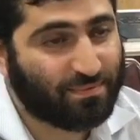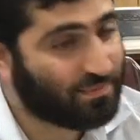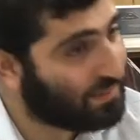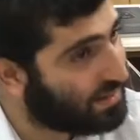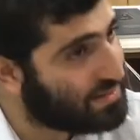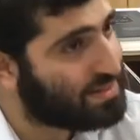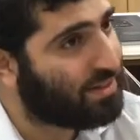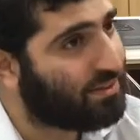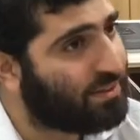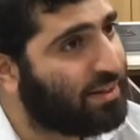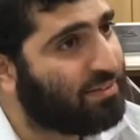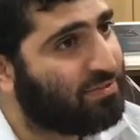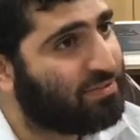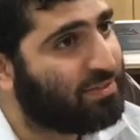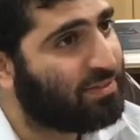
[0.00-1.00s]
That's their
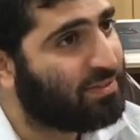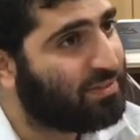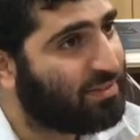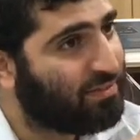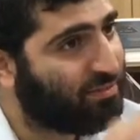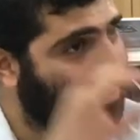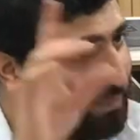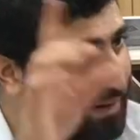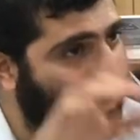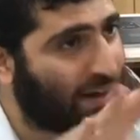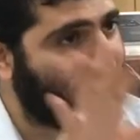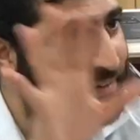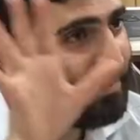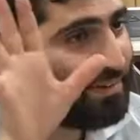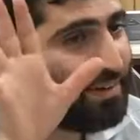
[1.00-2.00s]
gift from
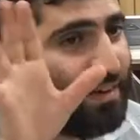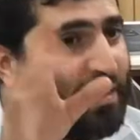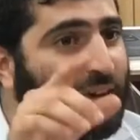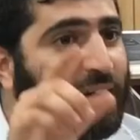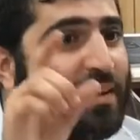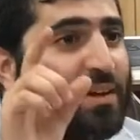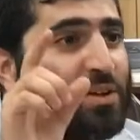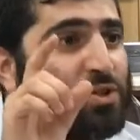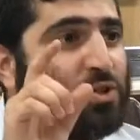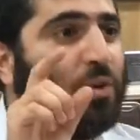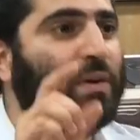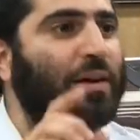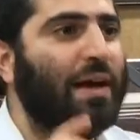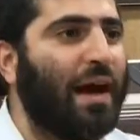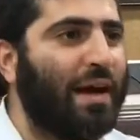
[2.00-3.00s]
God.
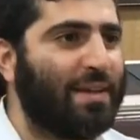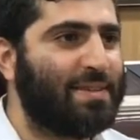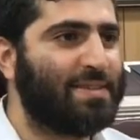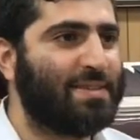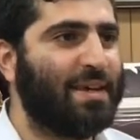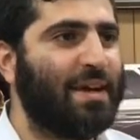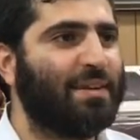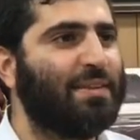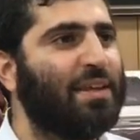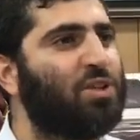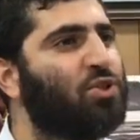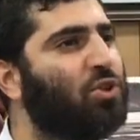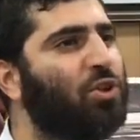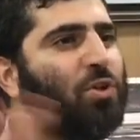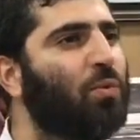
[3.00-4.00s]
So God said they
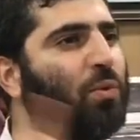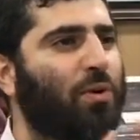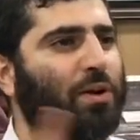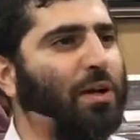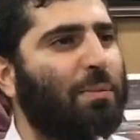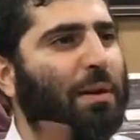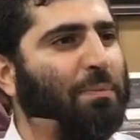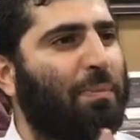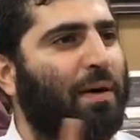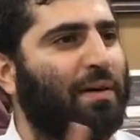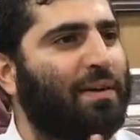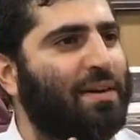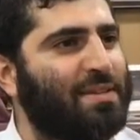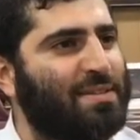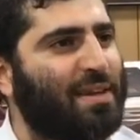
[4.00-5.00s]
shouldn't worry about
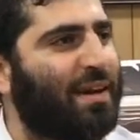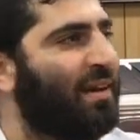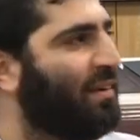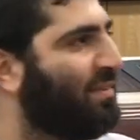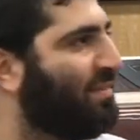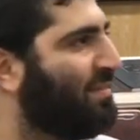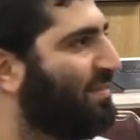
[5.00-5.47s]
Parnasa.